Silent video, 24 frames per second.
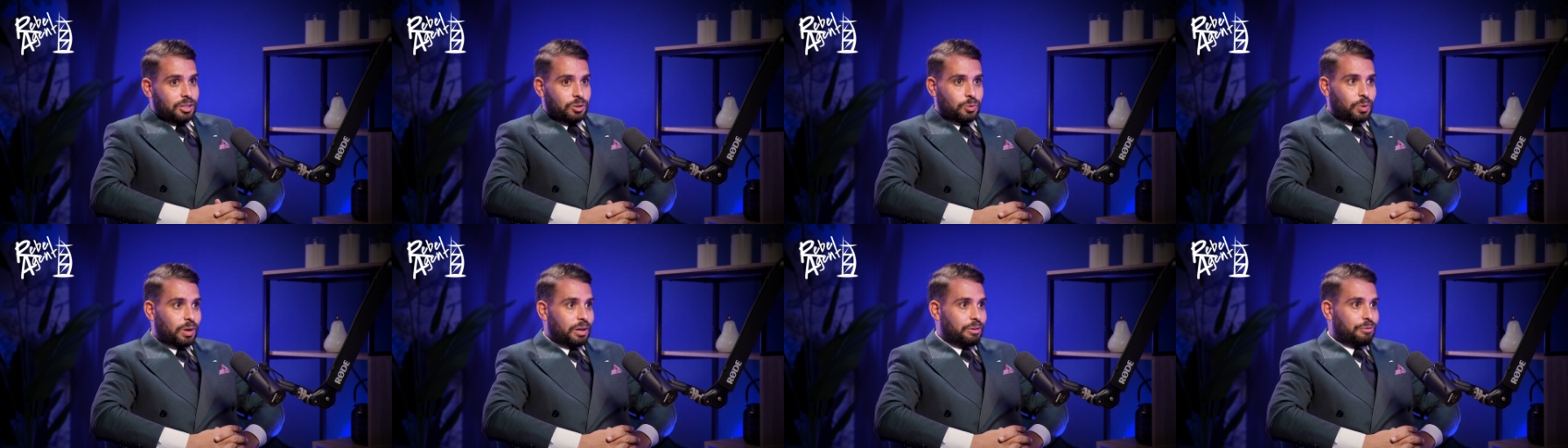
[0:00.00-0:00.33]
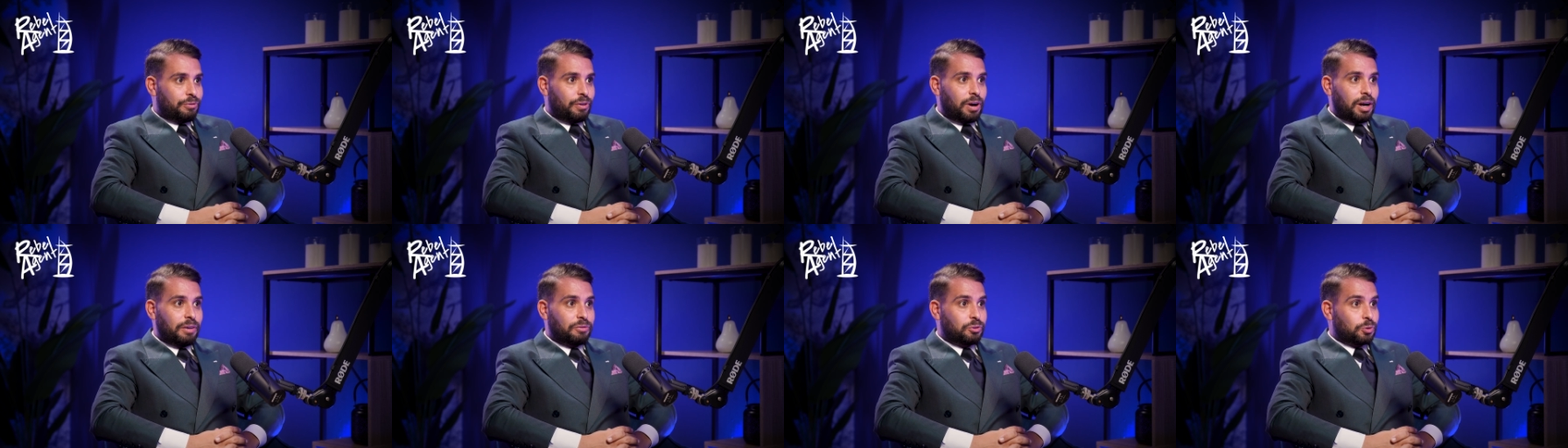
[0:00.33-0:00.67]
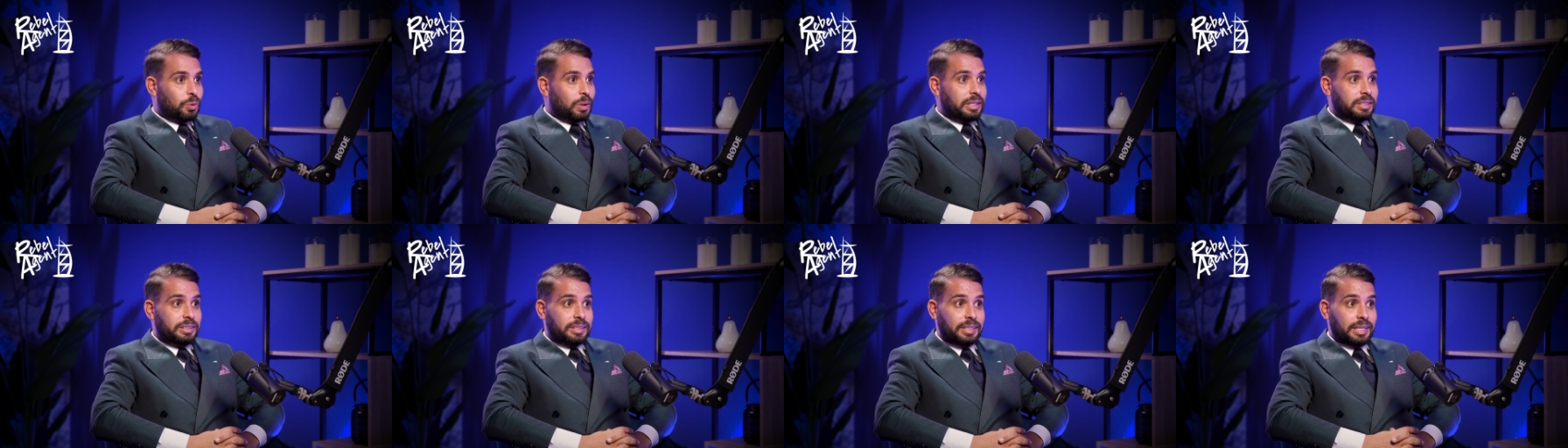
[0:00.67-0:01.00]
25,
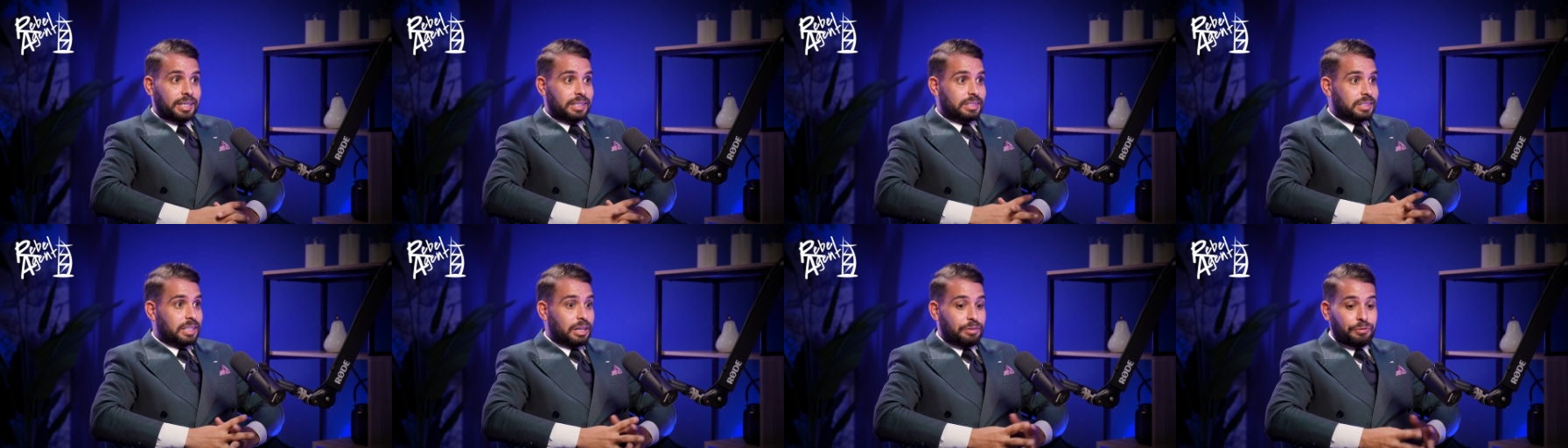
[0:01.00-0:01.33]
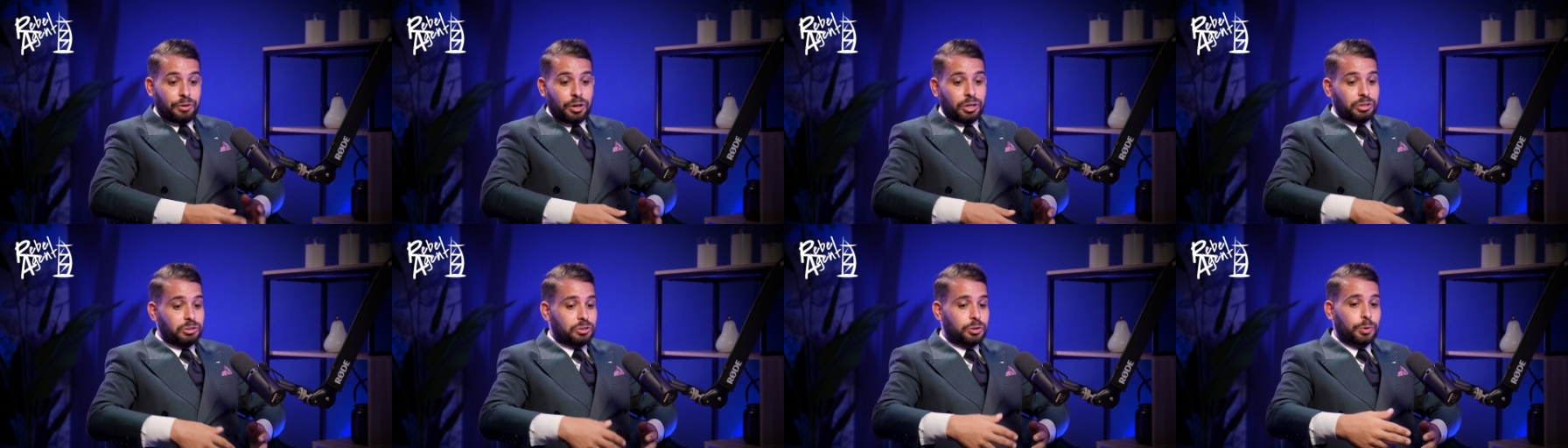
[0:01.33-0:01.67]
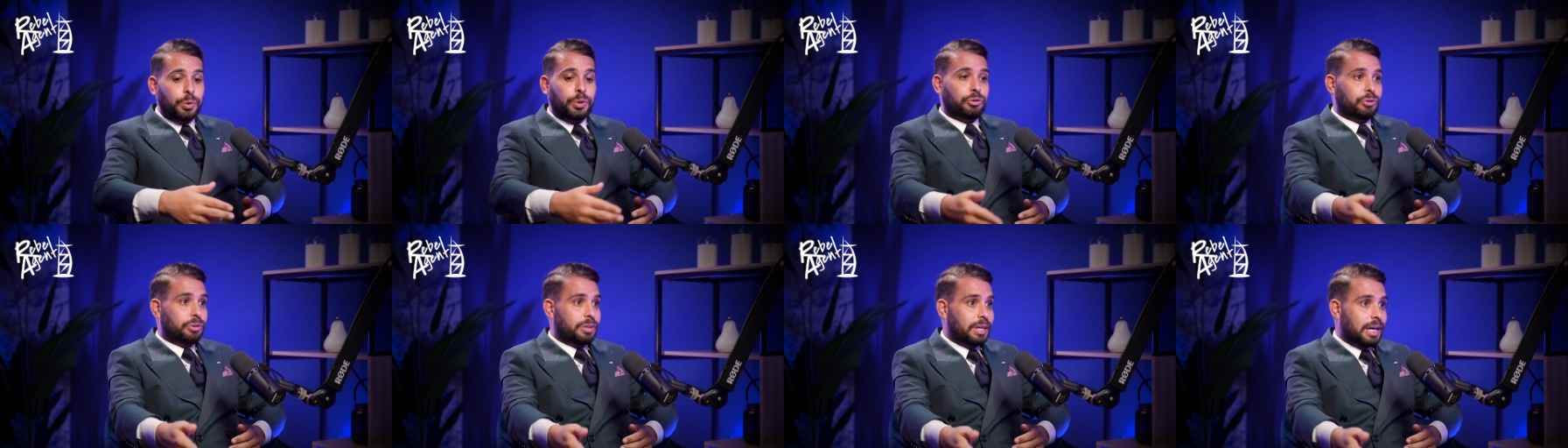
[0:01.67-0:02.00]
26, they've earned
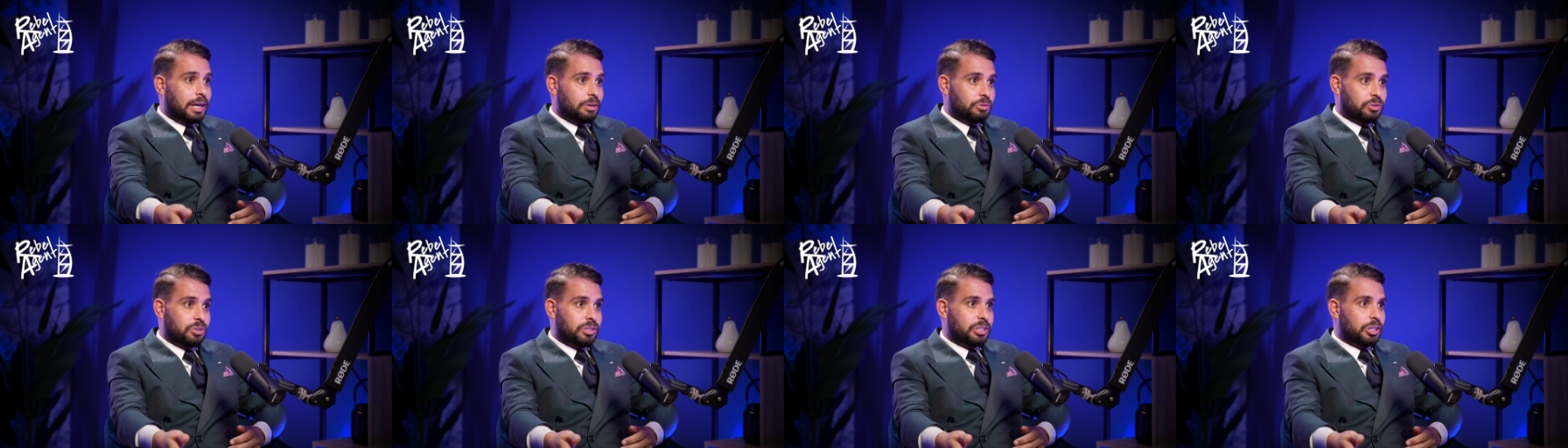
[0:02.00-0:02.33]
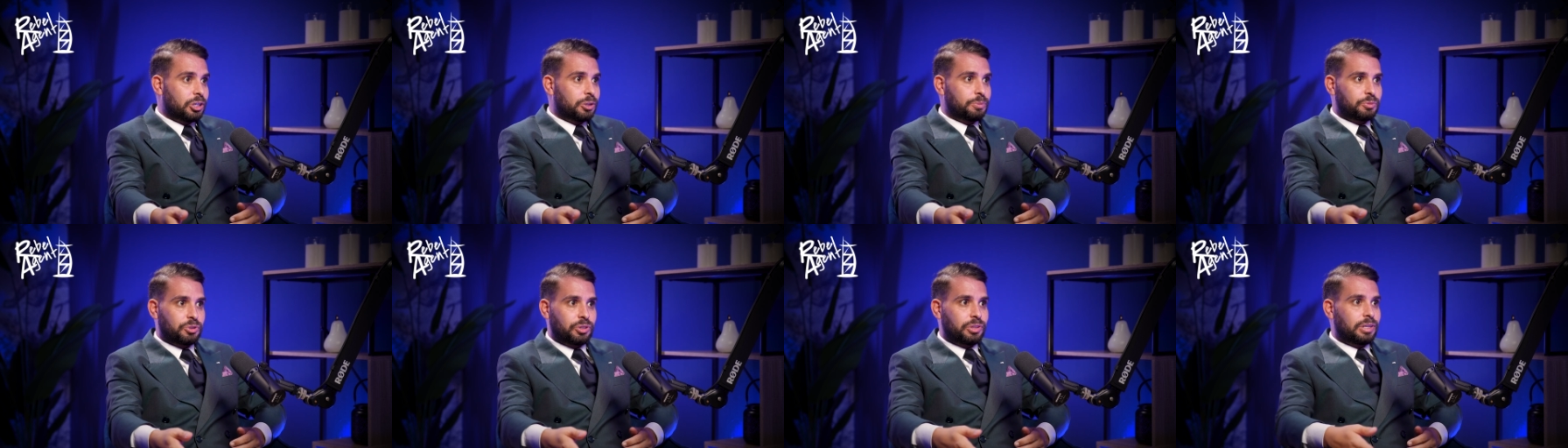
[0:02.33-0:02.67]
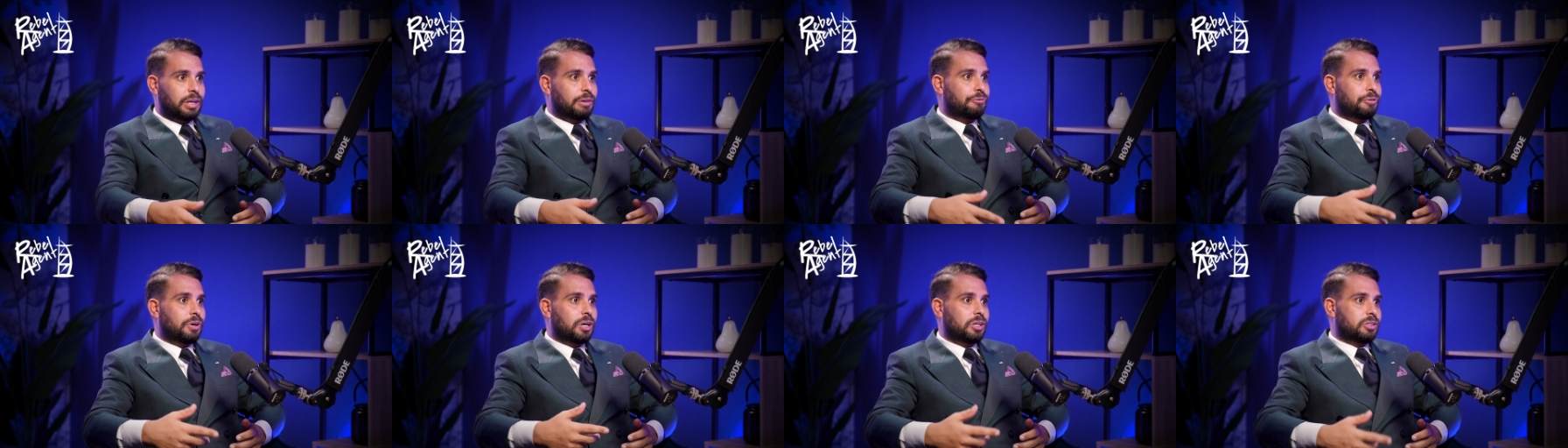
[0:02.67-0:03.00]
200,000 dirhams on
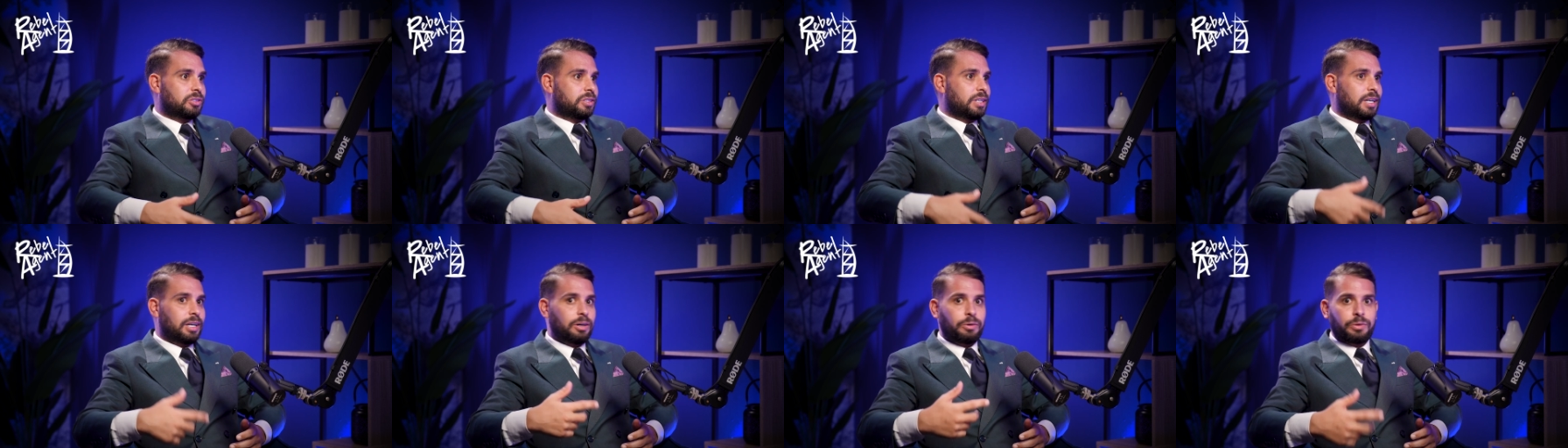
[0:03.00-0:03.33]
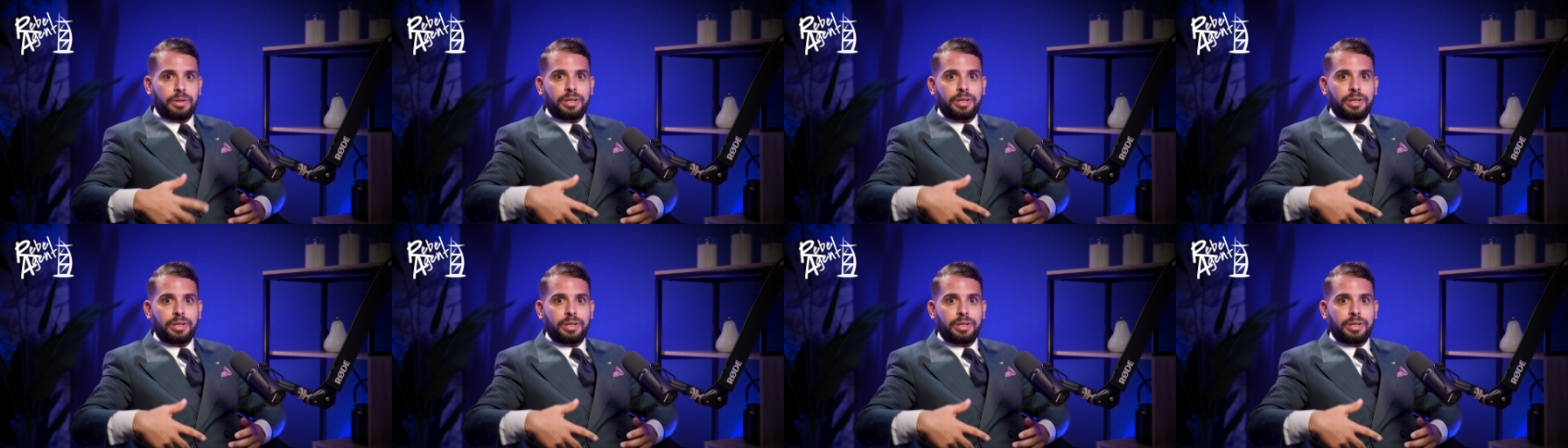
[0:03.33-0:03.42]
their first sale,